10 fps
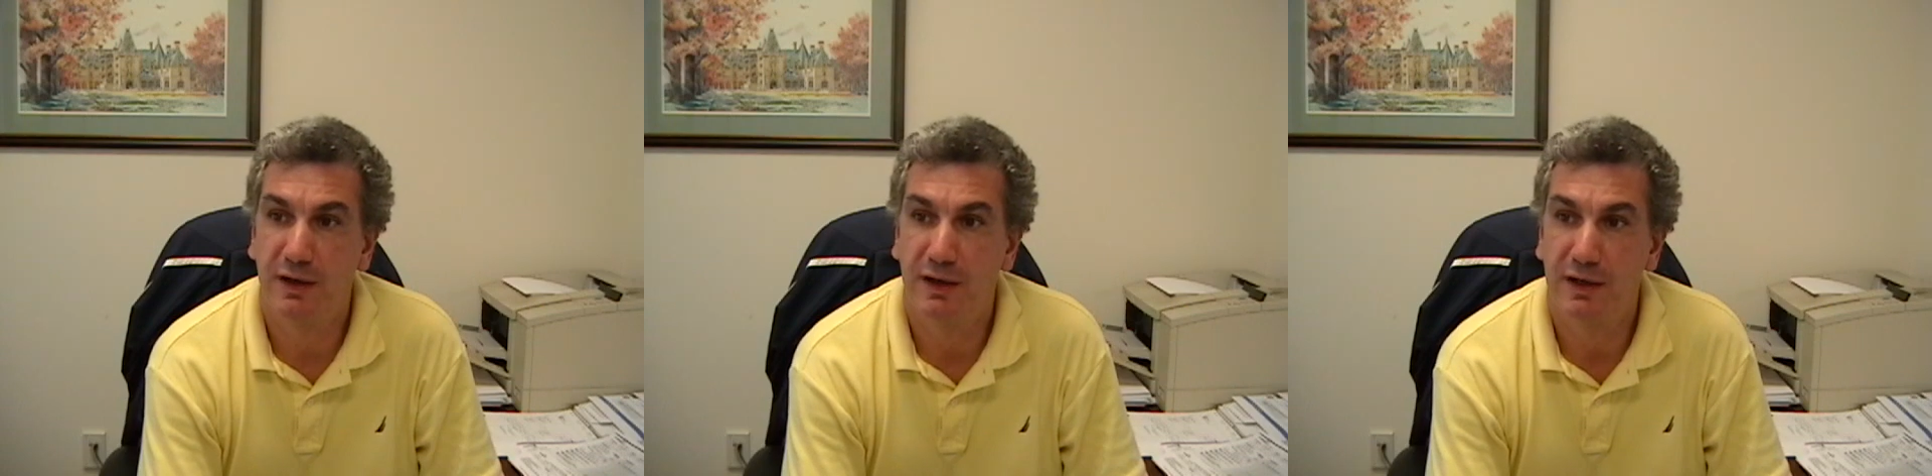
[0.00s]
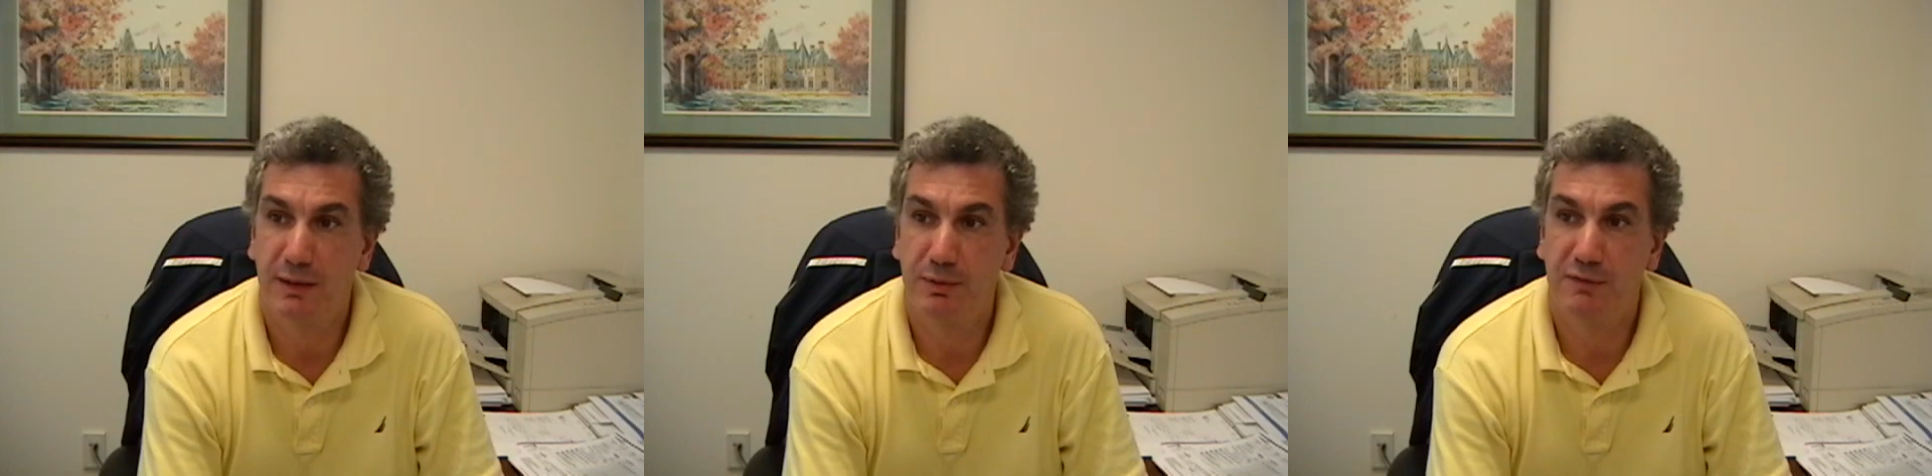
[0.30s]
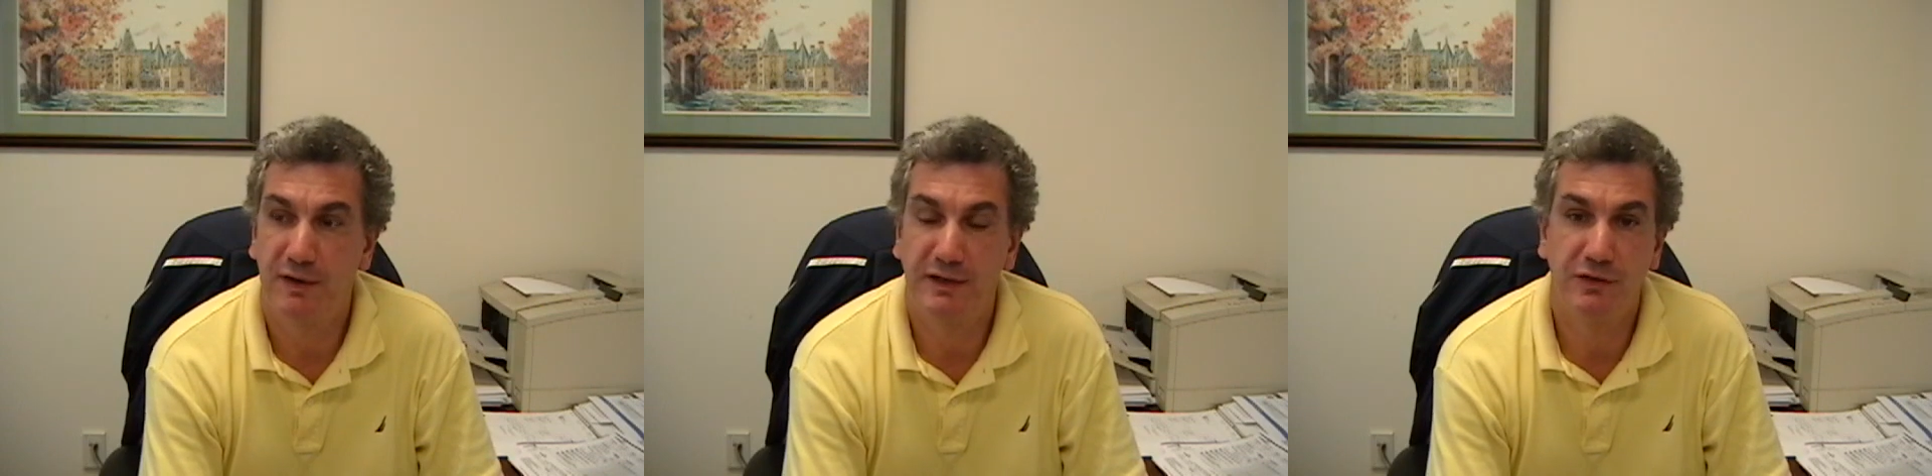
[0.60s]
uh, a couple
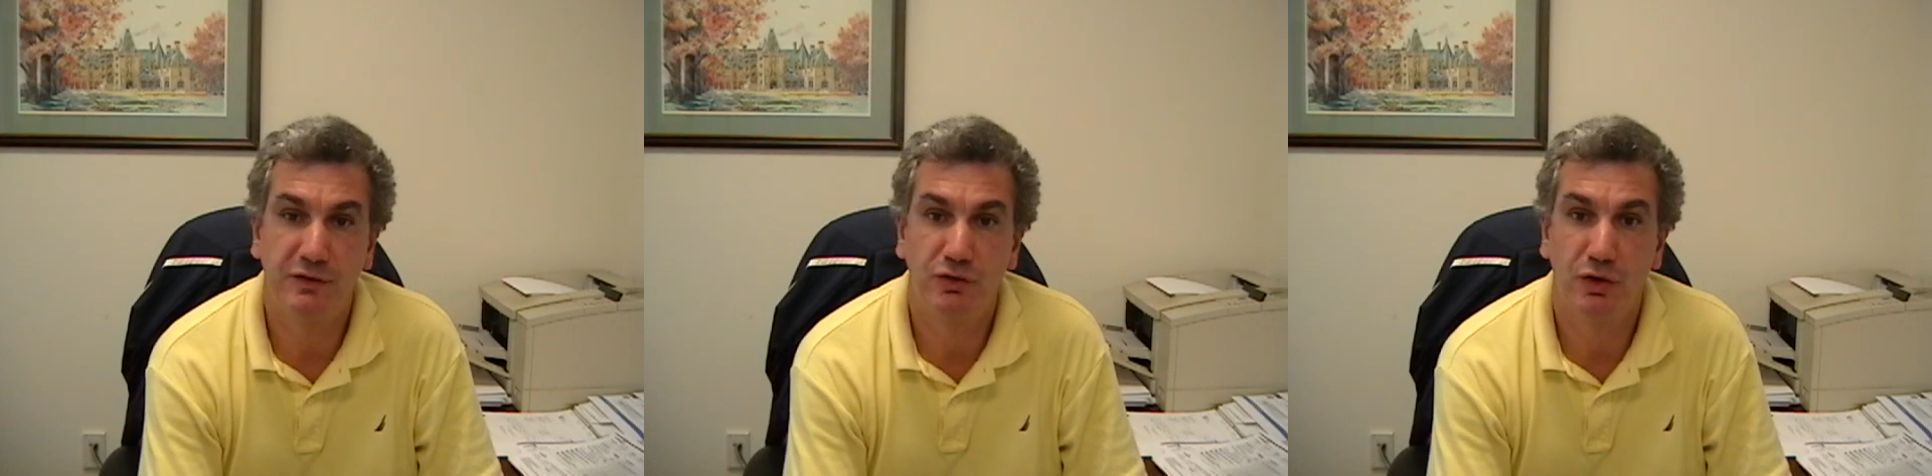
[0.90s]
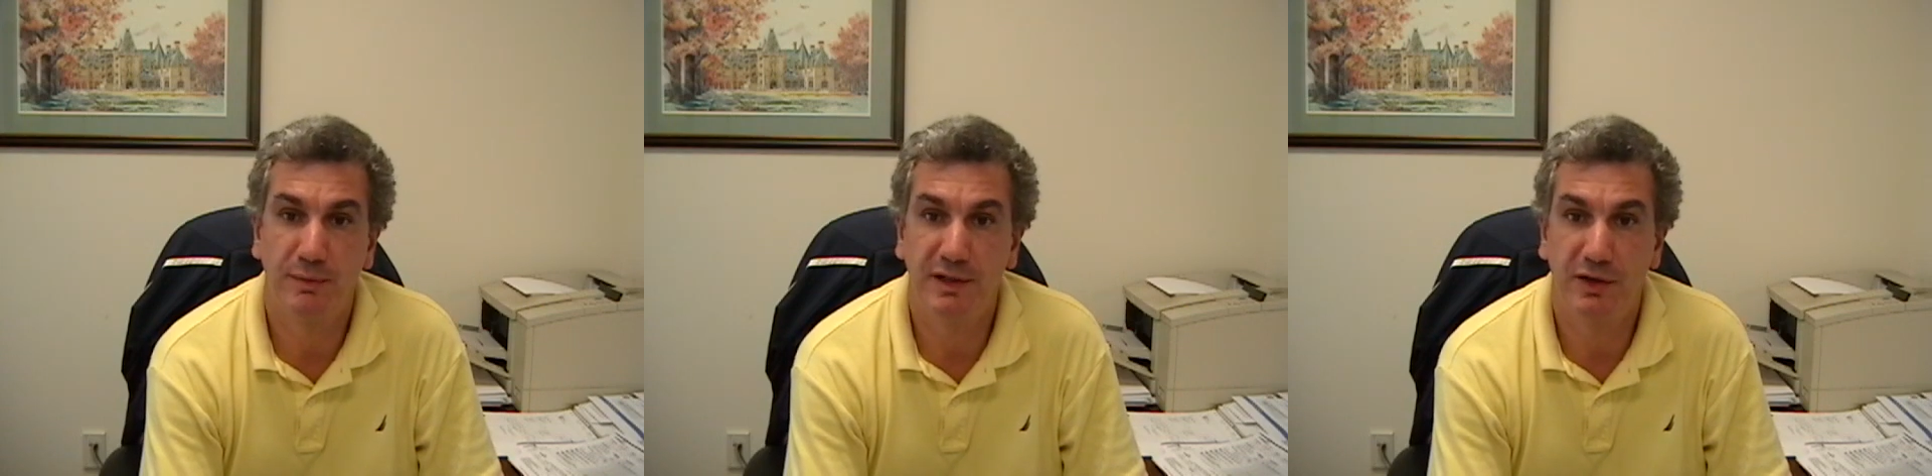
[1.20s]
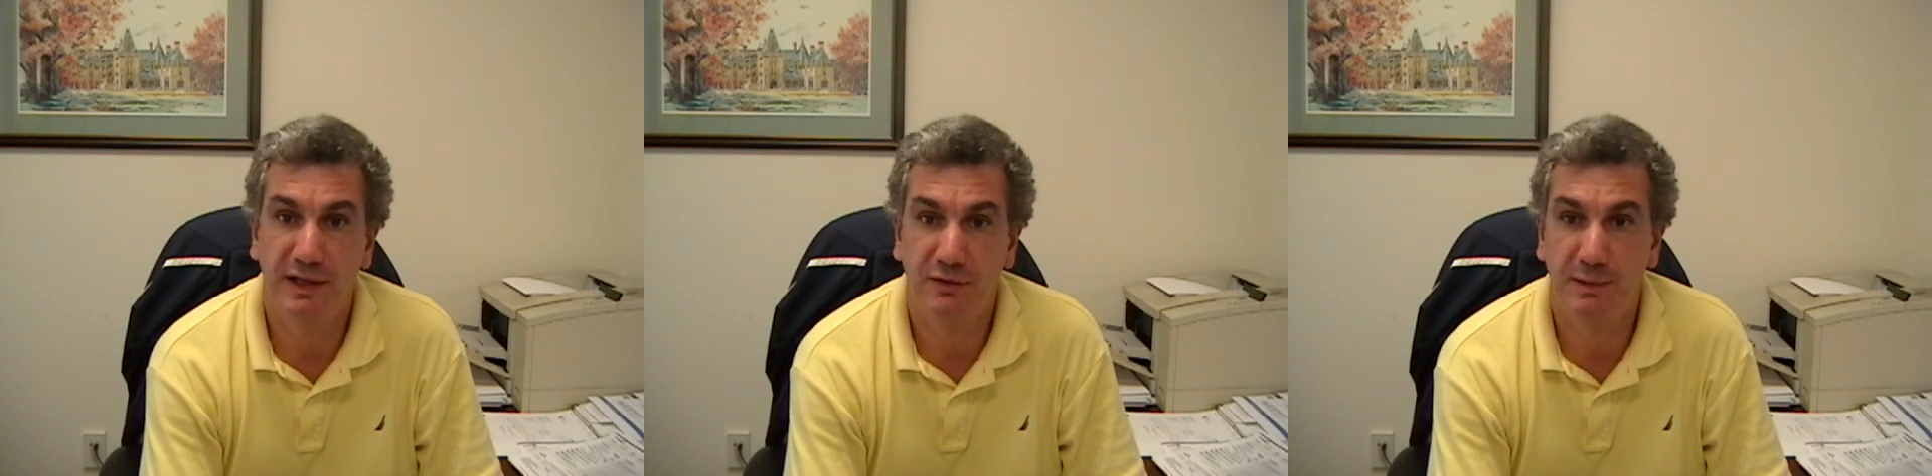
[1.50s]
of fights in Germany
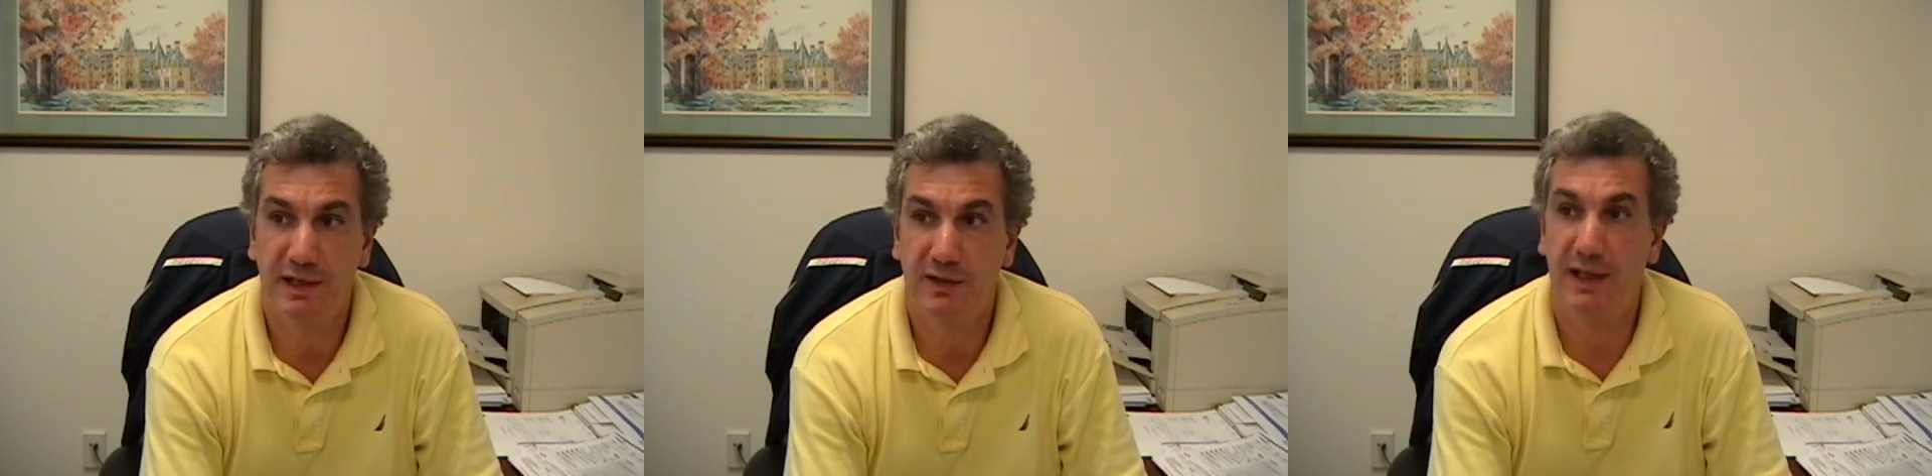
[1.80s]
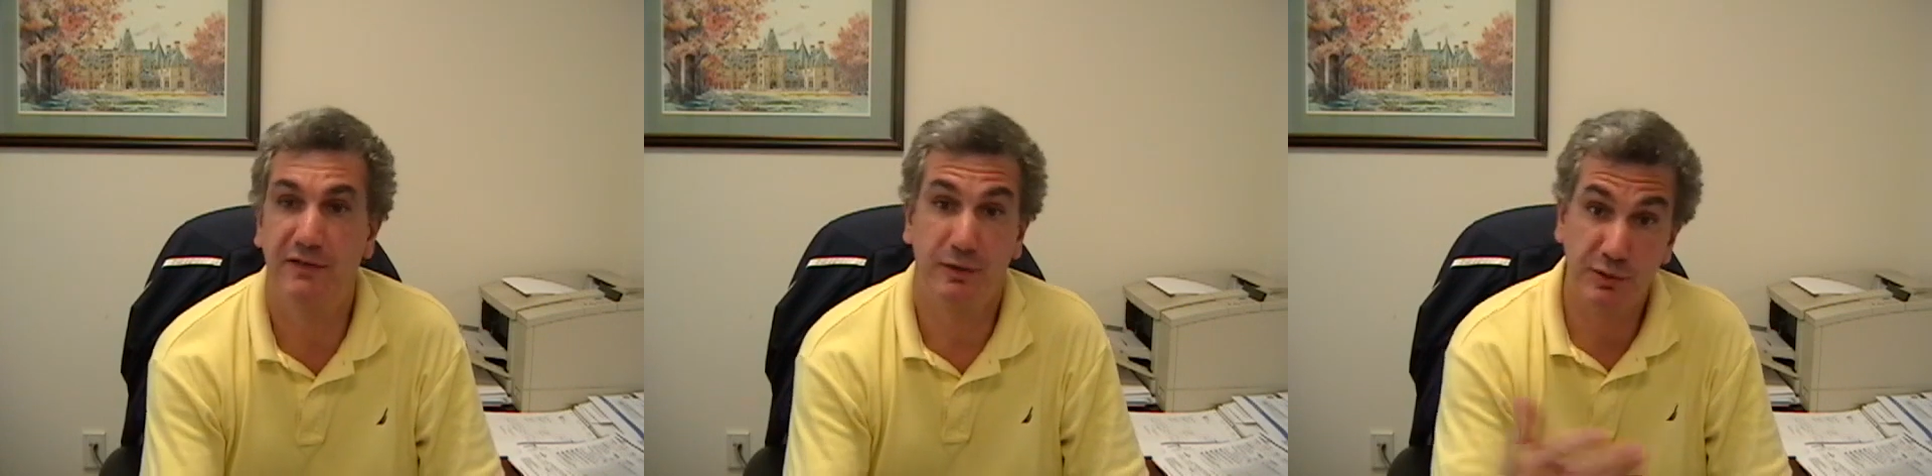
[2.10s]
on ESPN Classic,